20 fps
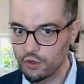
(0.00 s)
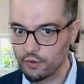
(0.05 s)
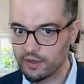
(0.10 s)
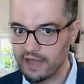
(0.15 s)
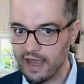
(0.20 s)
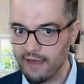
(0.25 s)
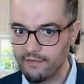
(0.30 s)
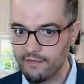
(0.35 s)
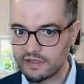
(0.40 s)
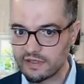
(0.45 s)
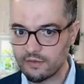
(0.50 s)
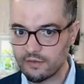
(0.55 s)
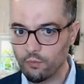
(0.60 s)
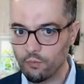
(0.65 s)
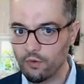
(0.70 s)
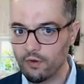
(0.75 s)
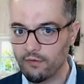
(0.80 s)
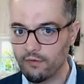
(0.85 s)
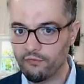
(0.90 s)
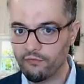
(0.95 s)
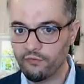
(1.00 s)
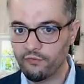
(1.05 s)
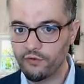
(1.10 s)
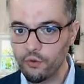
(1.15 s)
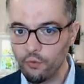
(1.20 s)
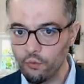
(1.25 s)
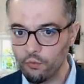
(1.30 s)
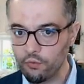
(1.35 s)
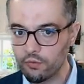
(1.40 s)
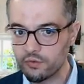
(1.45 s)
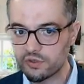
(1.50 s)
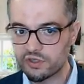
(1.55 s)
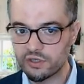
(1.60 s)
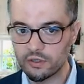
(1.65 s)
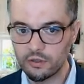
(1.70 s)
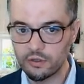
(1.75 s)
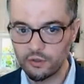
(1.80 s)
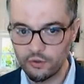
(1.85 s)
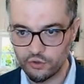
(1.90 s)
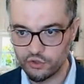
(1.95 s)
gave us a few
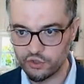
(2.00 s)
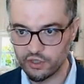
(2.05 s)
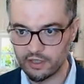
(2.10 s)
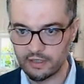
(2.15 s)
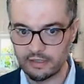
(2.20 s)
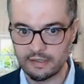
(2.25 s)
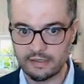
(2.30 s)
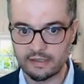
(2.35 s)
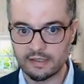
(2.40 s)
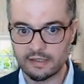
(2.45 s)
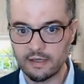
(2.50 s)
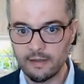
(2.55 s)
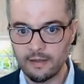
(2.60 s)
solutions